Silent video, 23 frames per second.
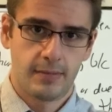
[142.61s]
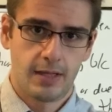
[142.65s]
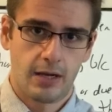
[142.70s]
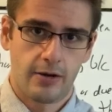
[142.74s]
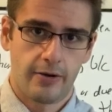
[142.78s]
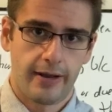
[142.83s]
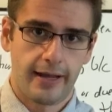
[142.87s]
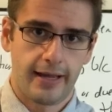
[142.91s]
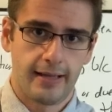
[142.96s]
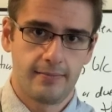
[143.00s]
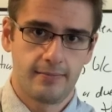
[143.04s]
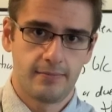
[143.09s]
All
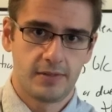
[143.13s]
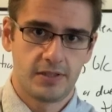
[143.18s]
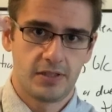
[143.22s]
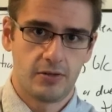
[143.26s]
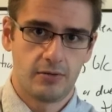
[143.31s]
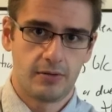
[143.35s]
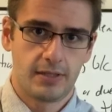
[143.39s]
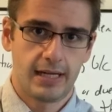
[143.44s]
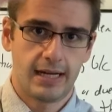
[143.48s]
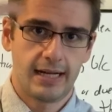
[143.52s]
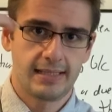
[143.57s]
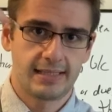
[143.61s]
right, so
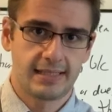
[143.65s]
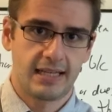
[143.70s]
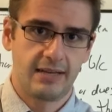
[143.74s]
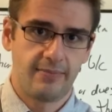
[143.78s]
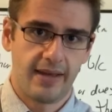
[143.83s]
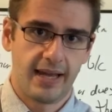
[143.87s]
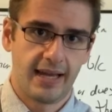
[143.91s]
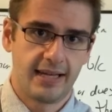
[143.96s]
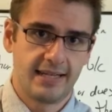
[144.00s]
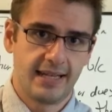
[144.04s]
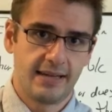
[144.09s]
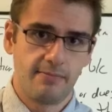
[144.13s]
God's
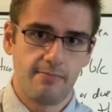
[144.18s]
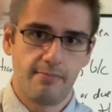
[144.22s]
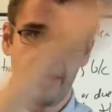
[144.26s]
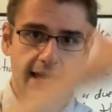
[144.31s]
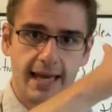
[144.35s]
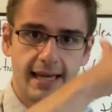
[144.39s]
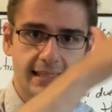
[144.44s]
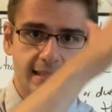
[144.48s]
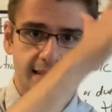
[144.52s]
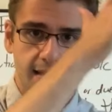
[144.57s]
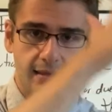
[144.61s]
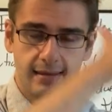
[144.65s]
commanding
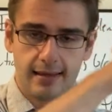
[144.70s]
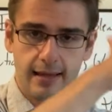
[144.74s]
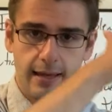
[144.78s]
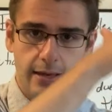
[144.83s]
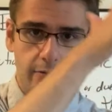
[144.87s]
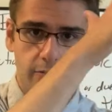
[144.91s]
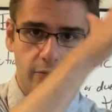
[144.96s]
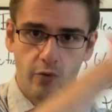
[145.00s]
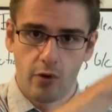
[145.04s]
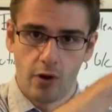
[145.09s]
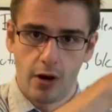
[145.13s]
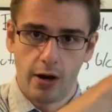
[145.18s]
makes the
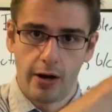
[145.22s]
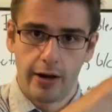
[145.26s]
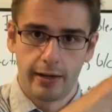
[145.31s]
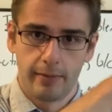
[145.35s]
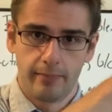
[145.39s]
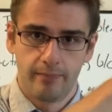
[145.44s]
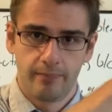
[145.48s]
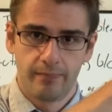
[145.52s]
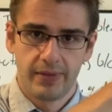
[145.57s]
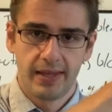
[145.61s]
thing wrong.